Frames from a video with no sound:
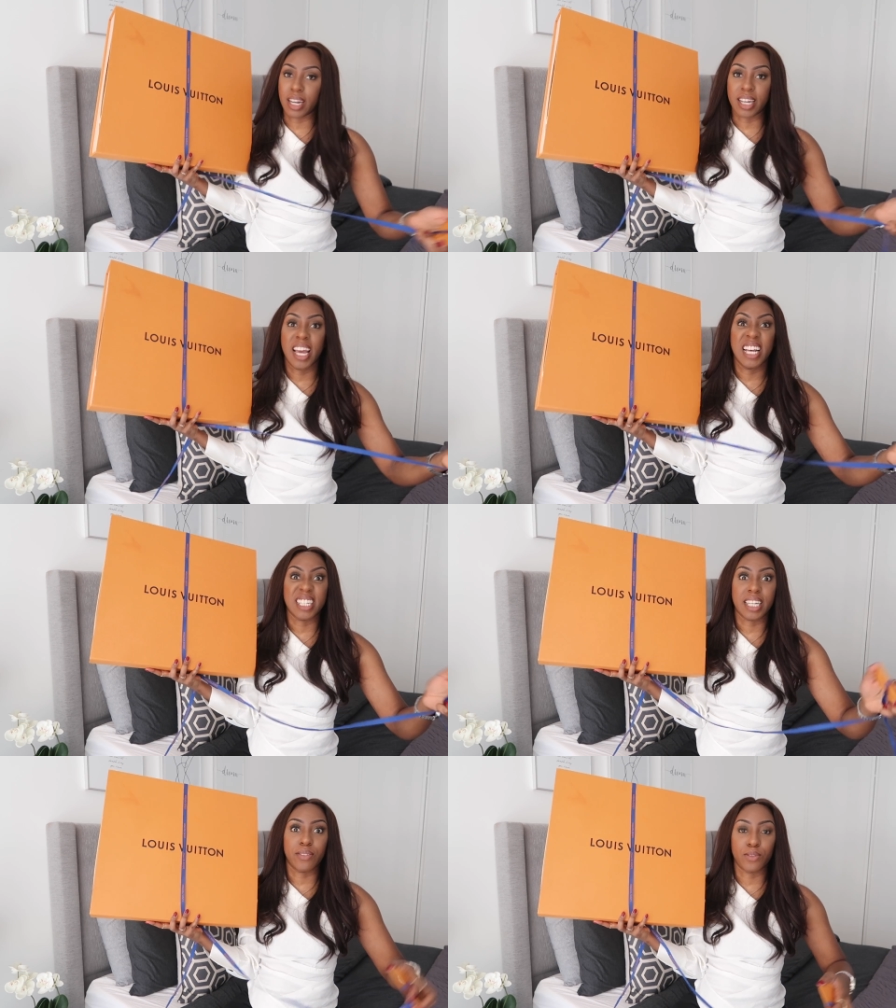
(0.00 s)
it
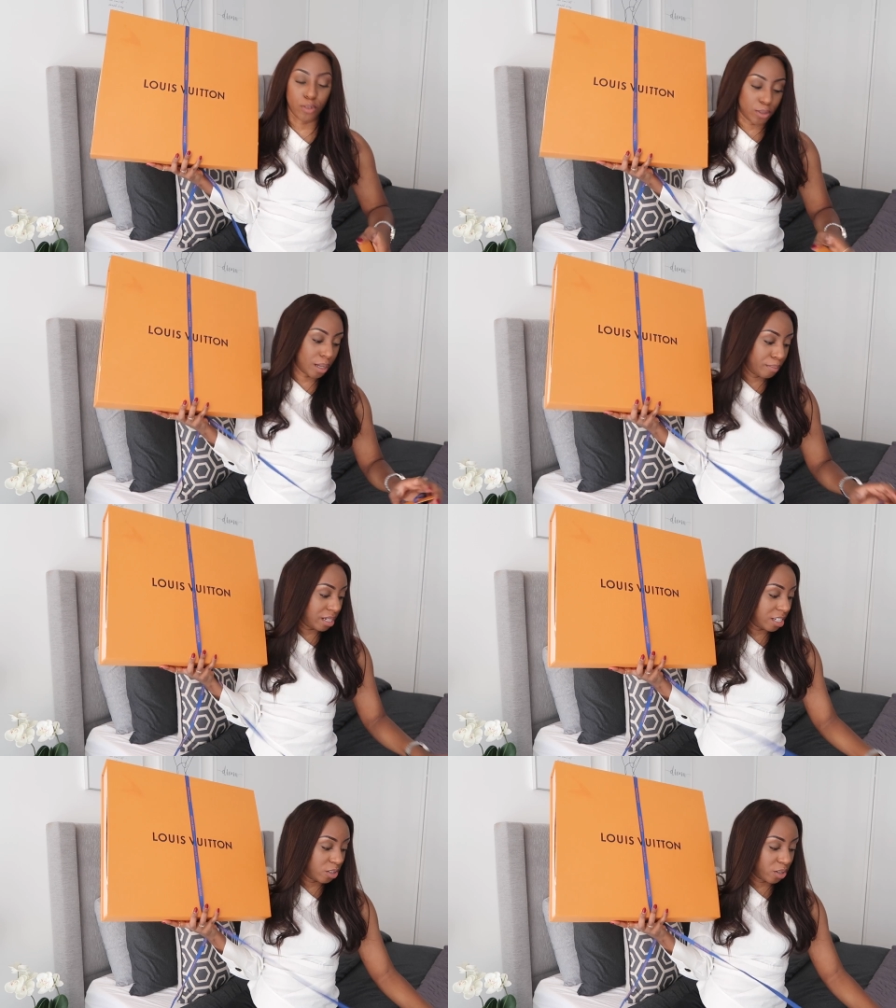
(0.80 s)
as a gift for
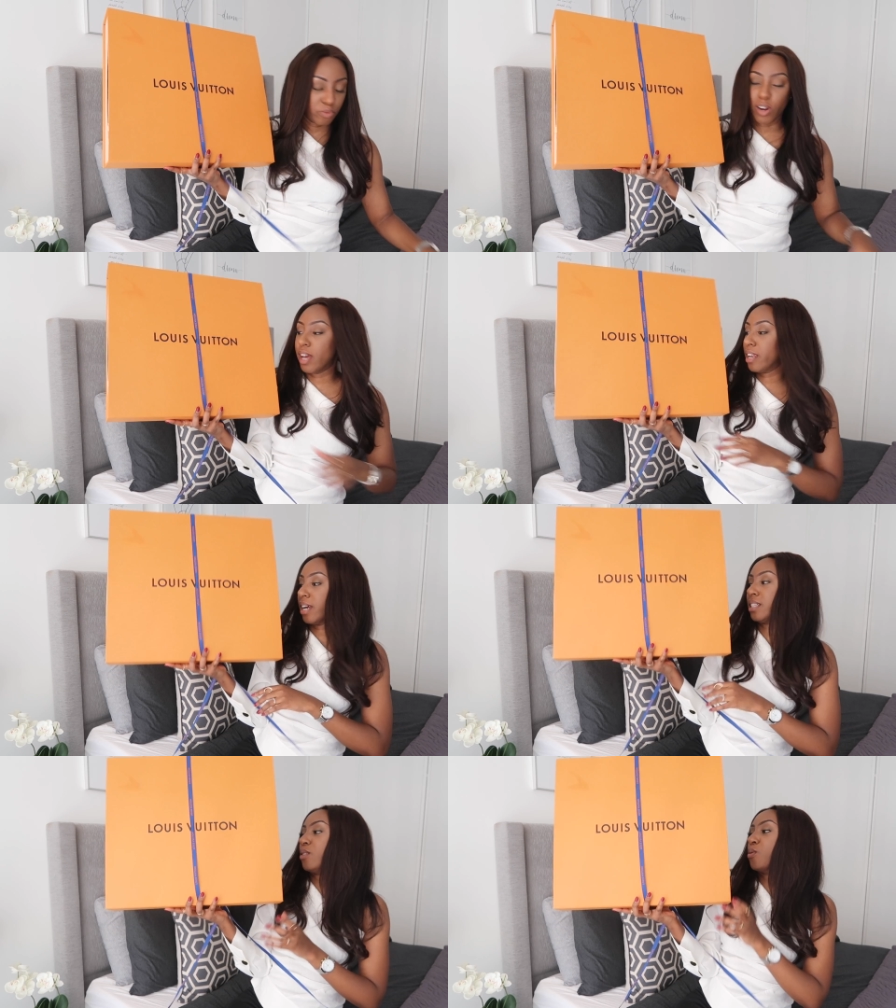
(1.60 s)
somebody, you could write a
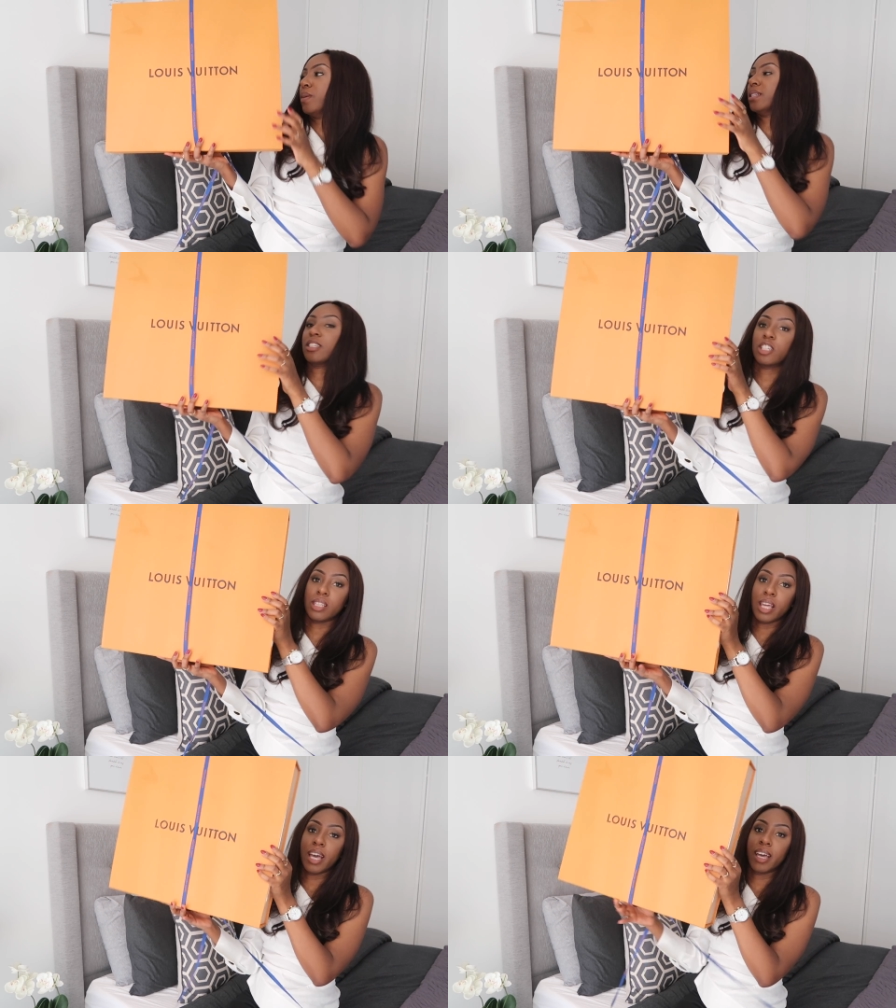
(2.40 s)
nice little message
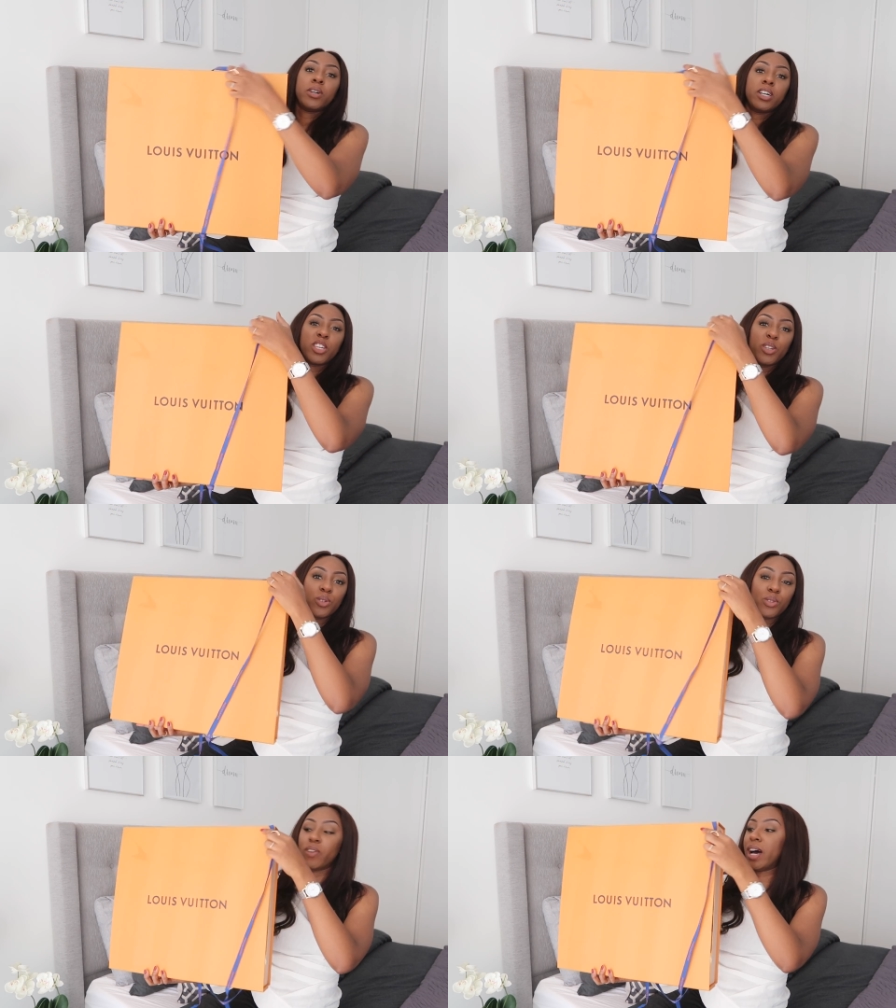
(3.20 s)
in there. I'm not a
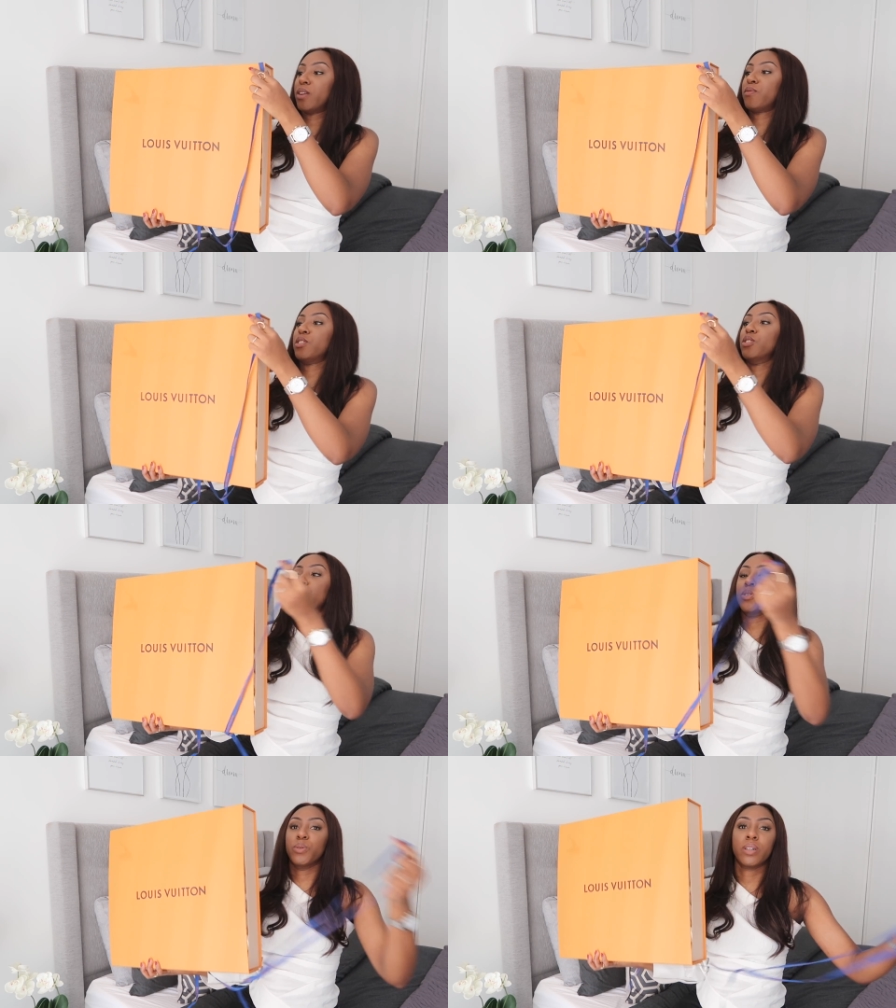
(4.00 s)
huge fan of the
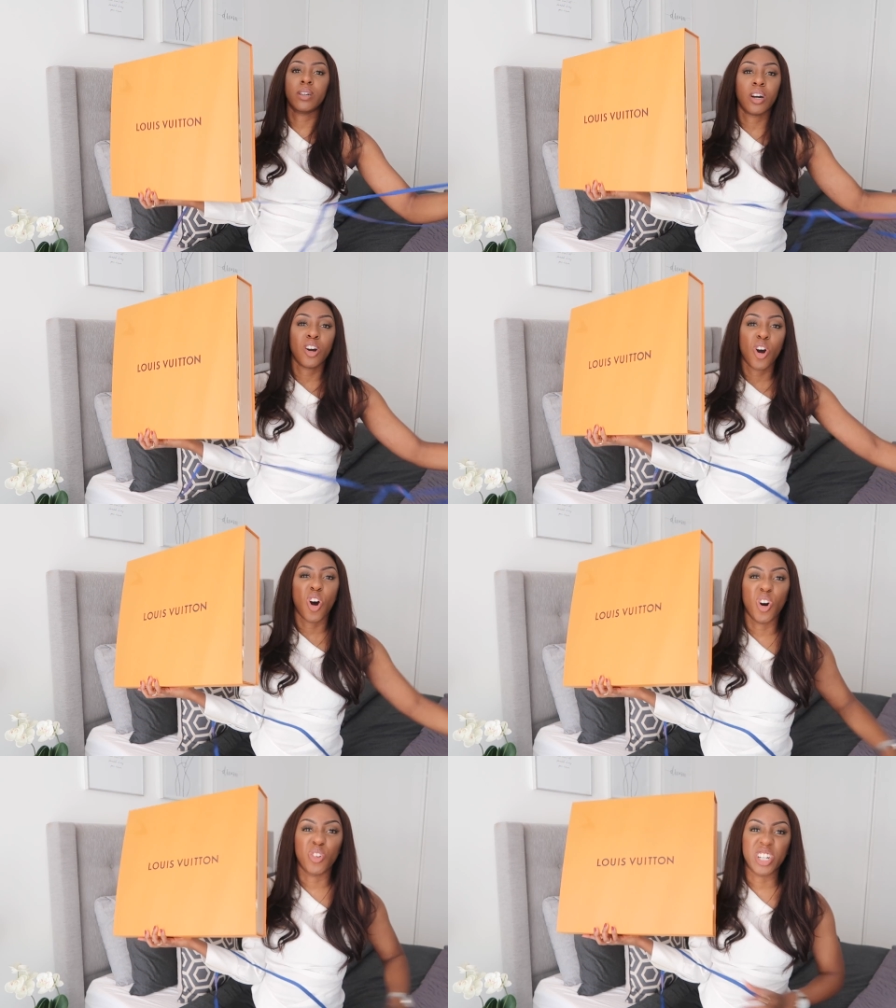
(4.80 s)
new
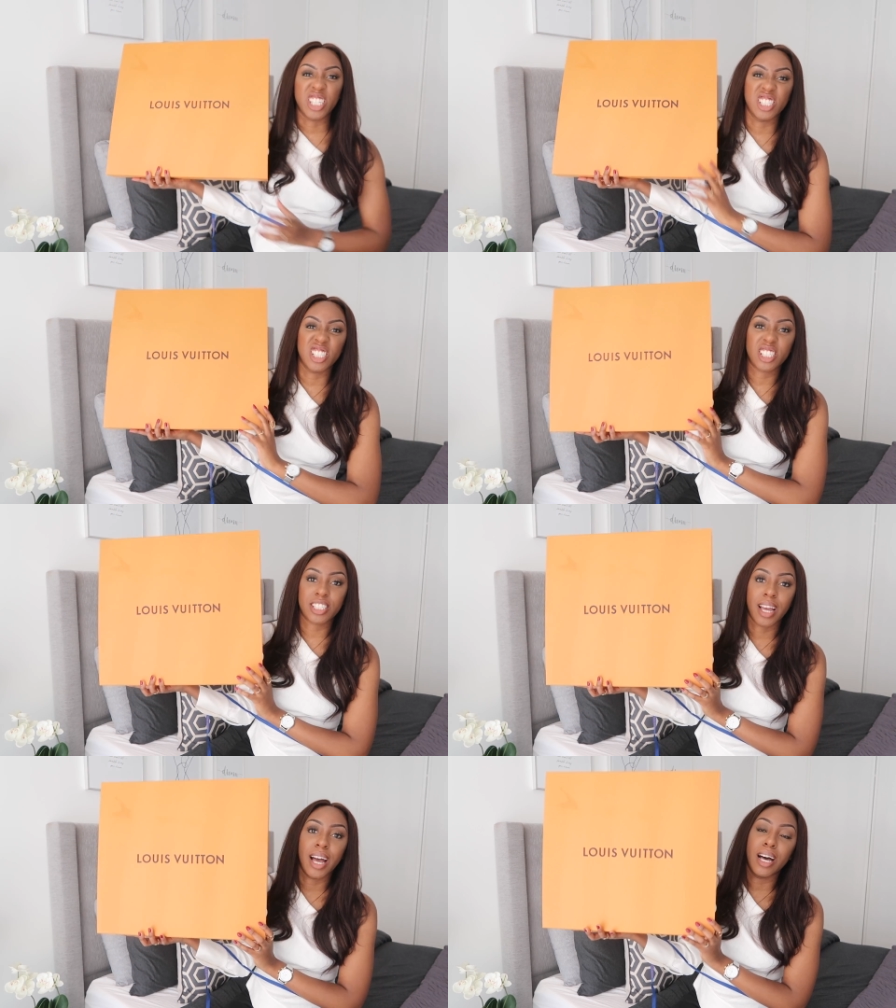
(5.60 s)

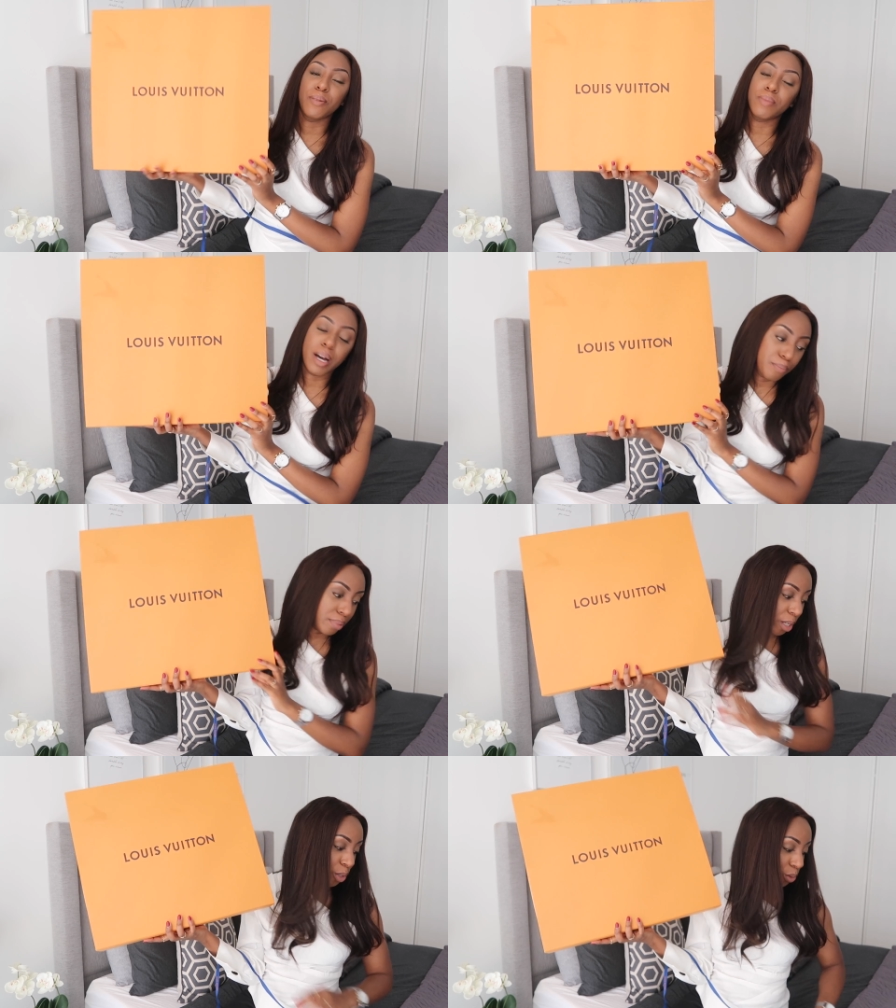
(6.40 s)
orange and
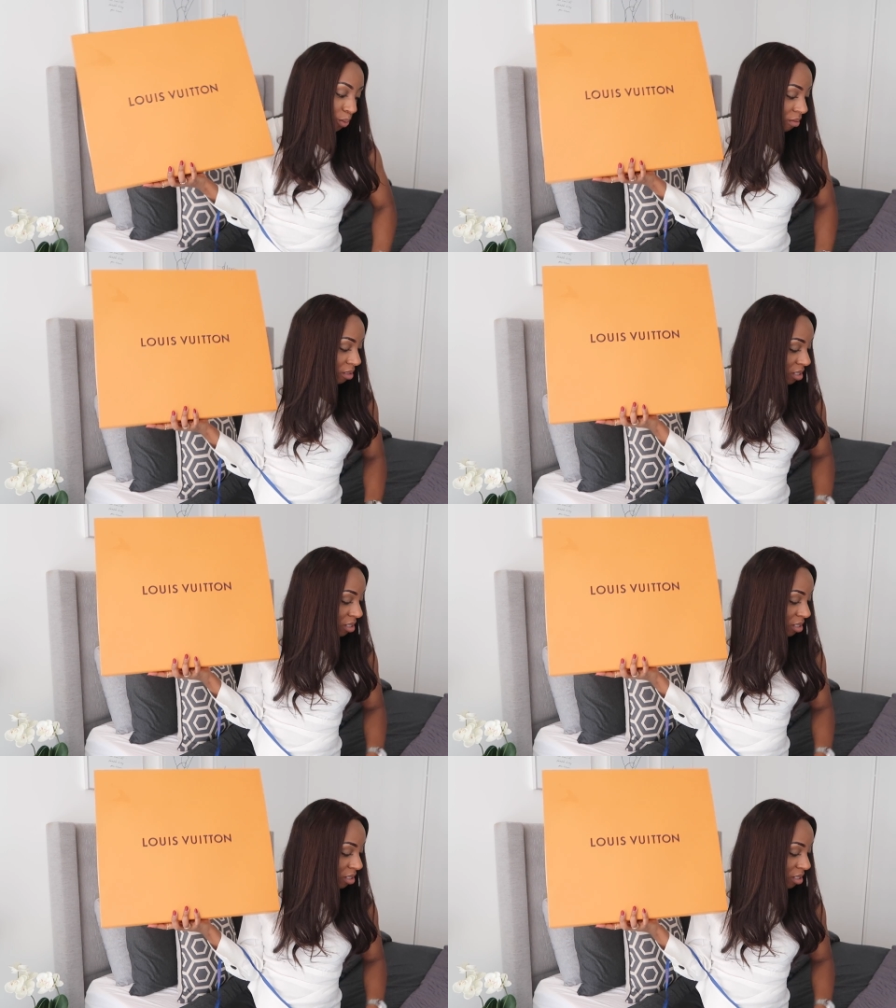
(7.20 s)
blue